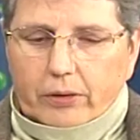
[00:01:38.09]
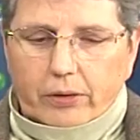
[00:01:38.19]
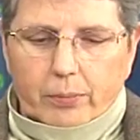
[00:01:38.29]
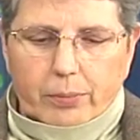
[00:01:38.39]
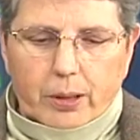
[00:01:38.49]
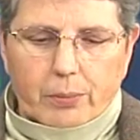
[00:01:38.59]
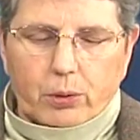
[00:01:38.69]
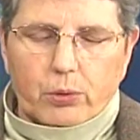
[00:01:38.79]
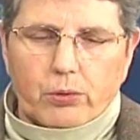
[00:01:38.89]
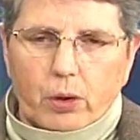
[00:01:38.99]
The people
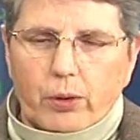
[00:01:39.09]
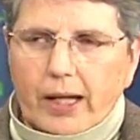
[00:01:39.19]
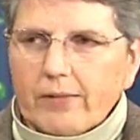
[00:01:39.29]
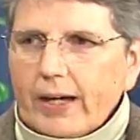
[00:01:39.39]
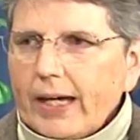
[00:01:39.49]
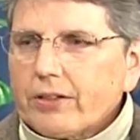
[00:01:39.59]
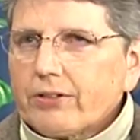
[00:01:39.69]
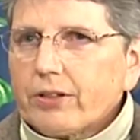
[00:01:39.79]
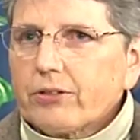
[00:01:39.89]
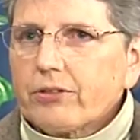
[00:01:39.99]
who don't have
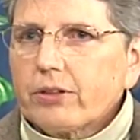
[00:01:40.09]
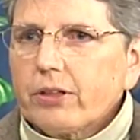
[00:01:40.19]
access